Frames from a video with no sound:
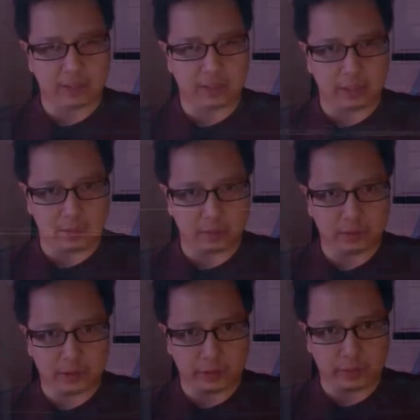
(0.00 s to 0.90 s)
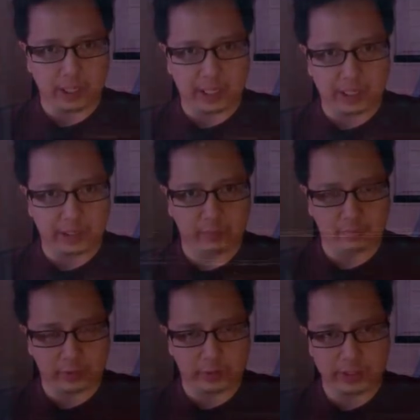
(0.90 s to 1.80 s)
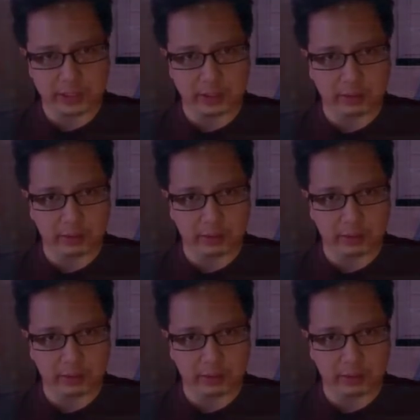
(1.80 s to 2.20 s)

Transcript: know, to go high before you sell.